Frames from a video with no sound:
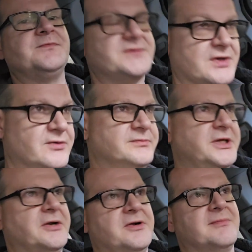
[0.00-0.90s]
so,
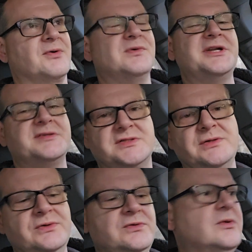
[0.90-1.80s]
you know, number one and
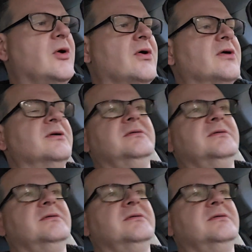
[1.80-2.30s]
two are